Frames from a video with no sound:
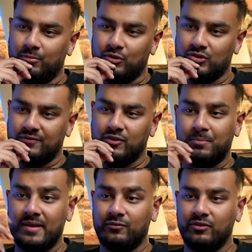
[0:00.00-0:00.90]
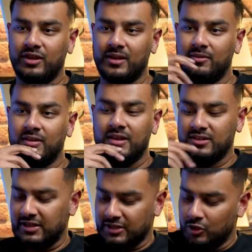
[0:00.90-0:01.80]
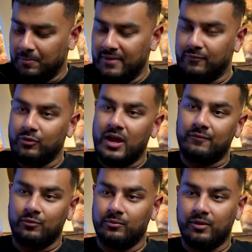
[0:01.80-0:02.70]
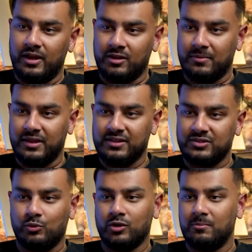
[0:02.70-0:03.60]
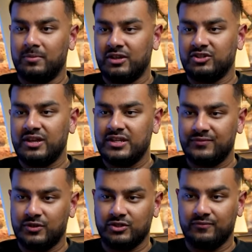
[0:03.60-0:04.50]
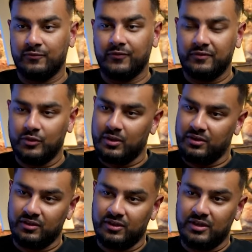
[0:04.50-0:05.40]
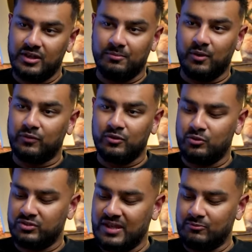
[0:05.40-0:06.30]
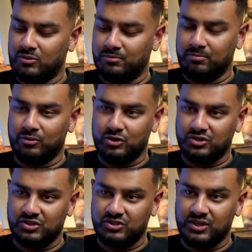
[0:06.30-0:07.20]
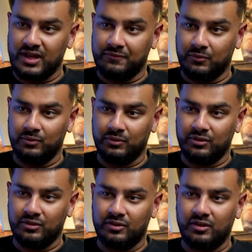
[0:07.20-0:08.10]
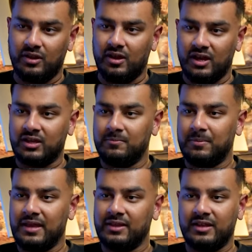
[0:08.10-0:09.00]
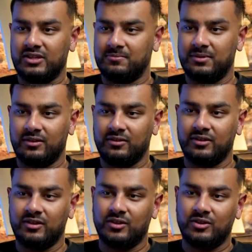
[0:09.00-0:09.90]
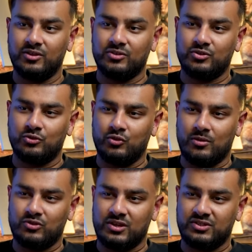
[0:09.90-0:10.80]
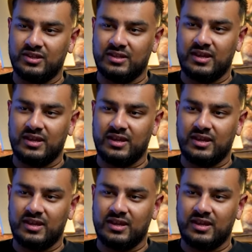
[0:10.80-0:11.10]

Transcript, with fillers: Because if they're paying for the name, it's like, you know, paying for an iPhone. I can buy this, or I can buy a Chinese version for 50 quid. Both can do the same job, but because this is an iPhone, I can pay £1,000. So do you know what I'm trying to say?